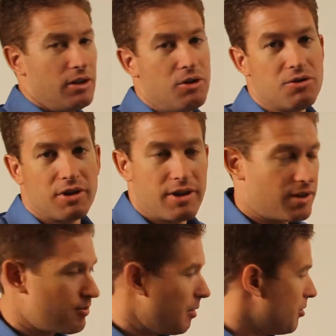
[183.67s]
Usually
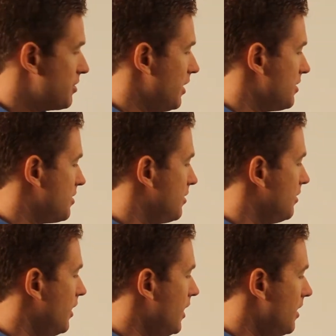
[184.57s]
this
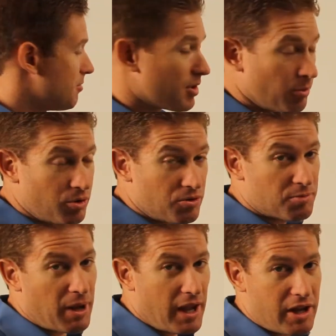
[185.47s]
represents someone who's
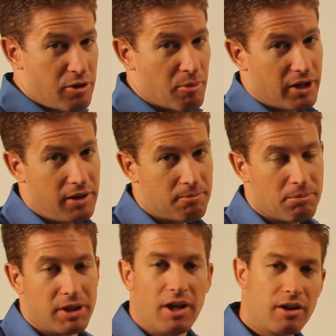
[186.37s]
paying you money,
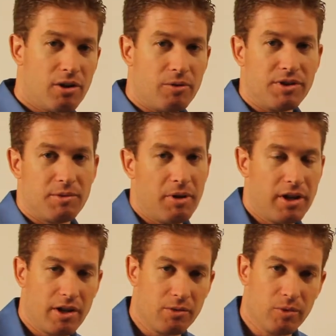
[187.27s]
but not always,
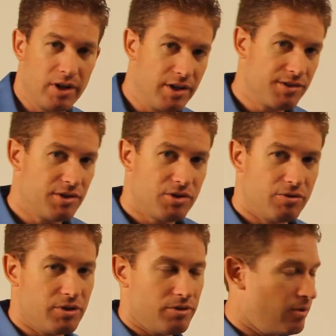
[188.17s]
depending on what it is that
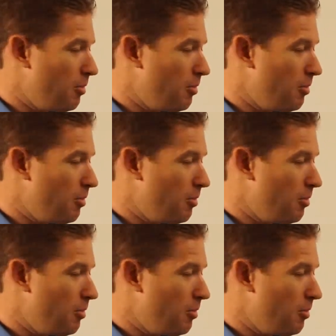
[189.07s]
you do.